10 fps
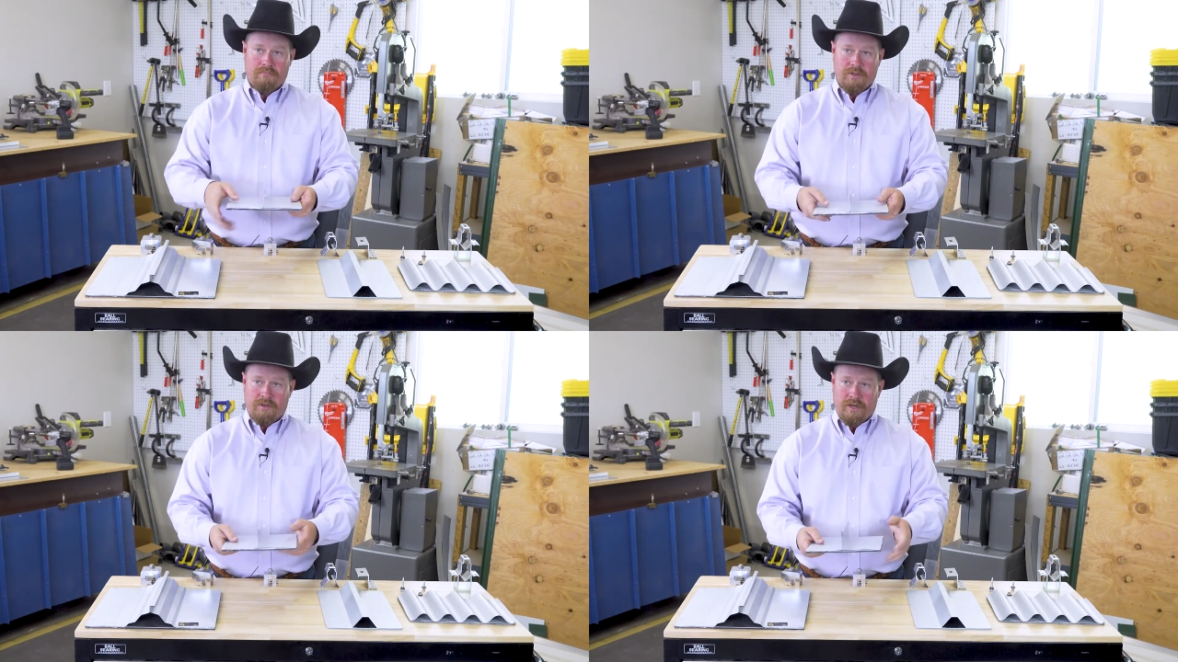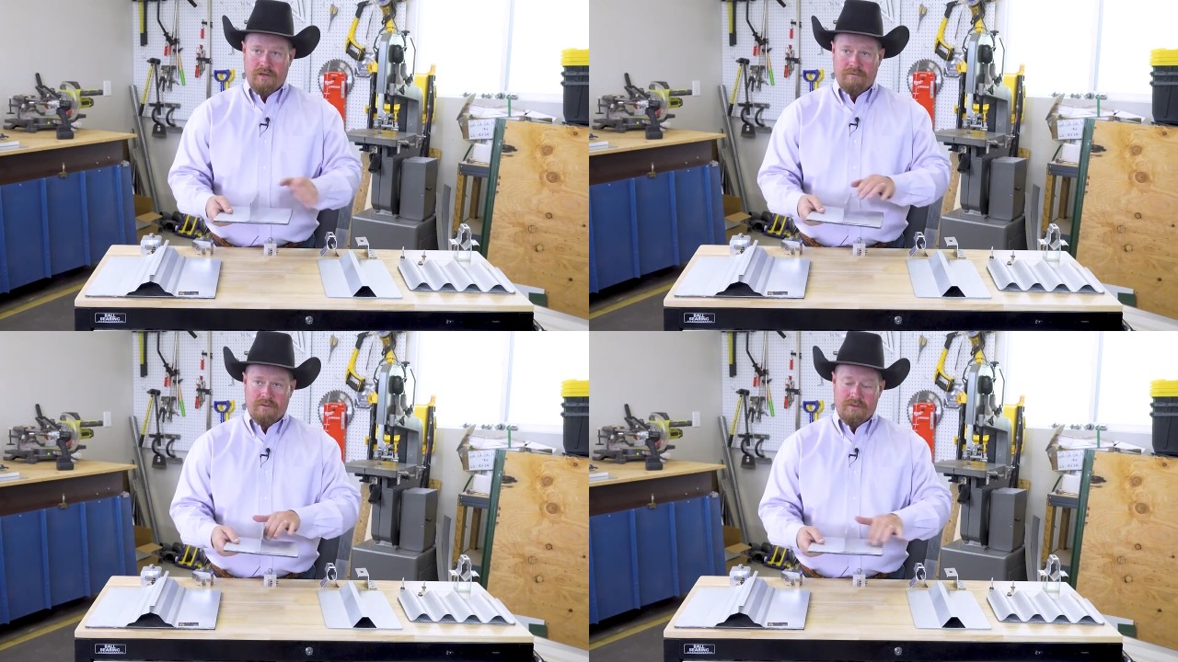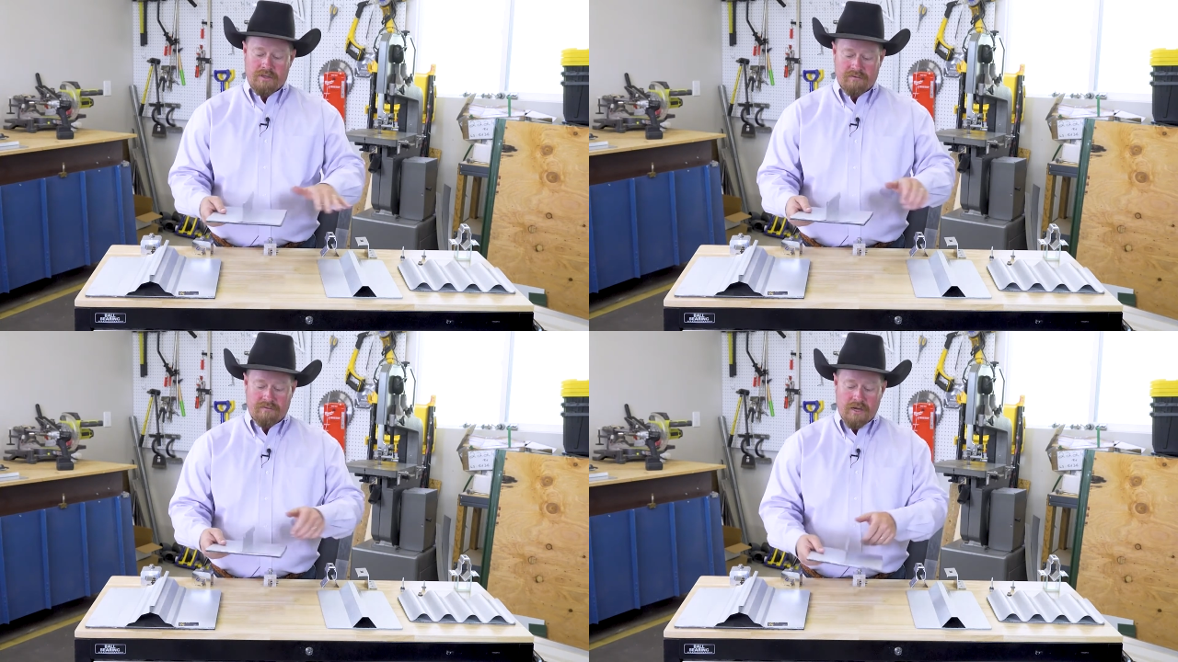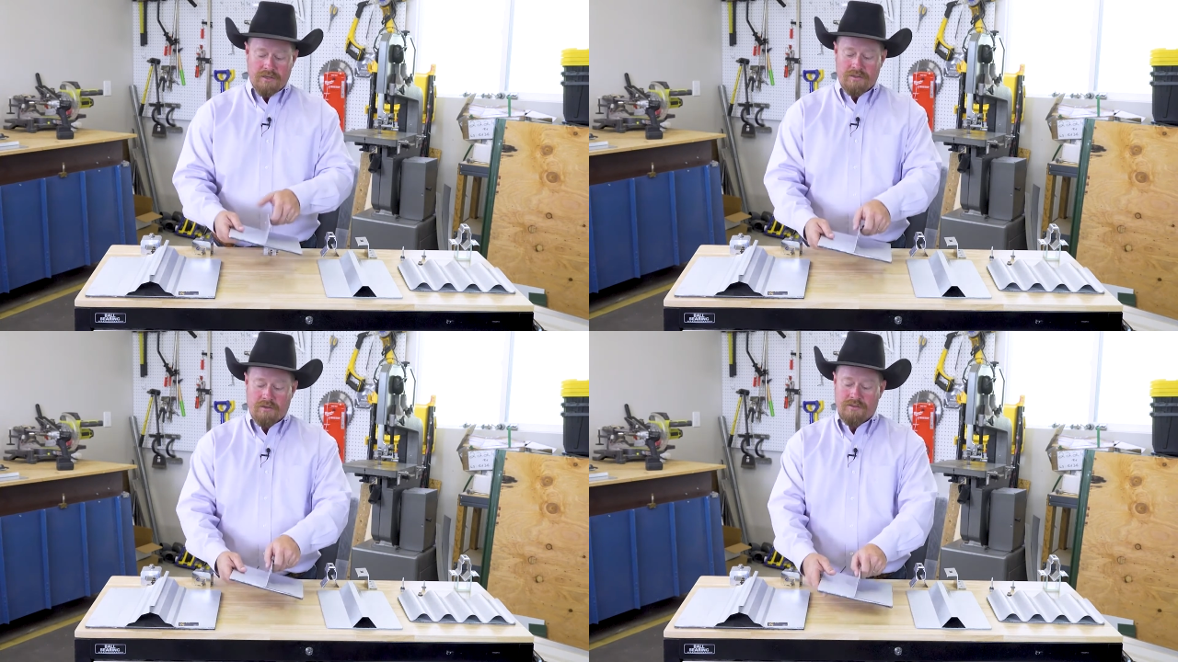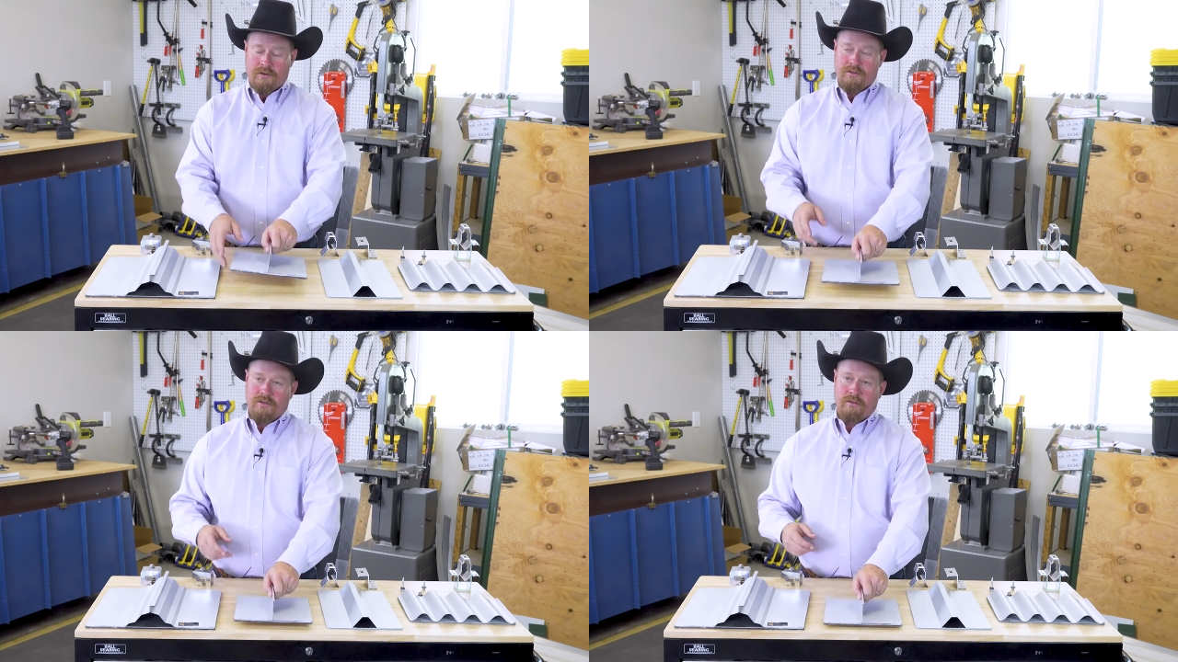You can't even see the fasteners.
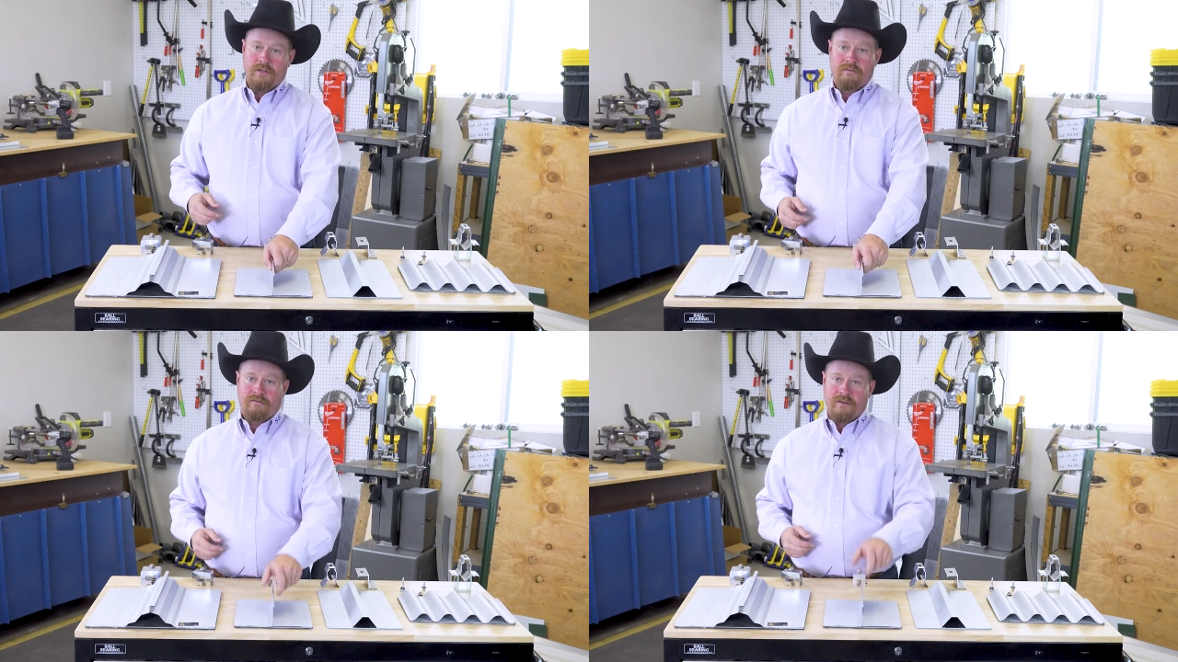They're still hidden